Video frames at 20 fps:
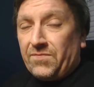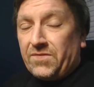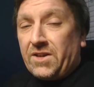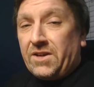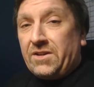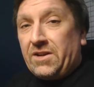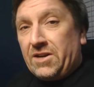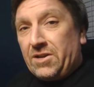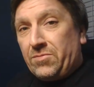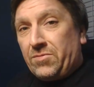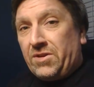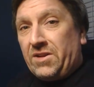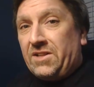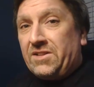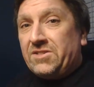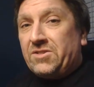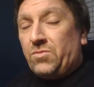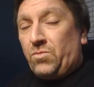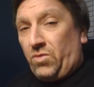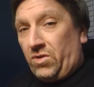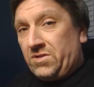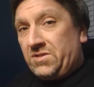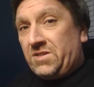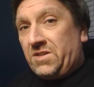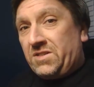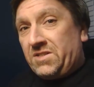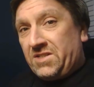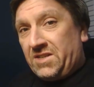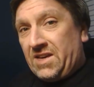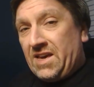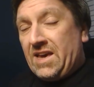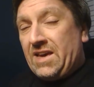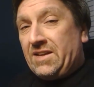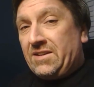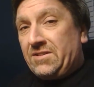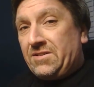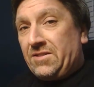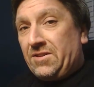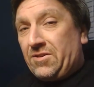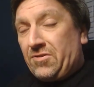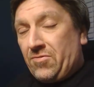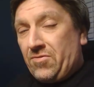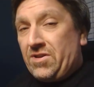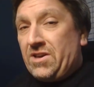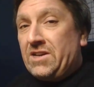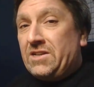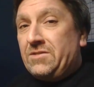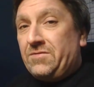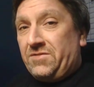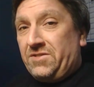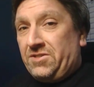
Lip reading: and anyone else wanting to get into the creative